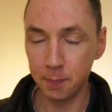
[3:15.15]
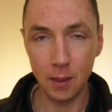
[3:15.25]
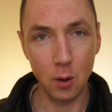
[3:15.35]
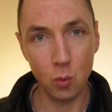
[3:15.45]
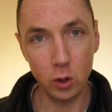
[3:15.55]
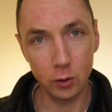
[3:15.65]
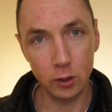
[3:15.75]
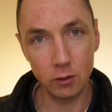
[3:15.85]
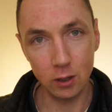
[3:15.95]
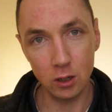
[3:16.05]
and why do I
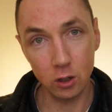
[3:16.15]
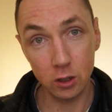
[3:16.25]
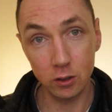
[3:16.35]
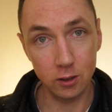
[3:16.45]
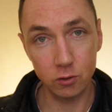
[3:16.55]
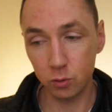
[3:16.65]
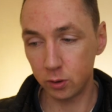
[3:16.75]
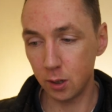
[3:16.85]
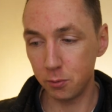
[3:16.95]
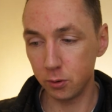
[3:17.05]
use it on Leica digital
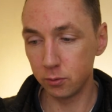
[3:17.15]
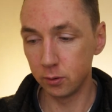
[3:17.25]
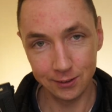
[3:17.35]
cameras.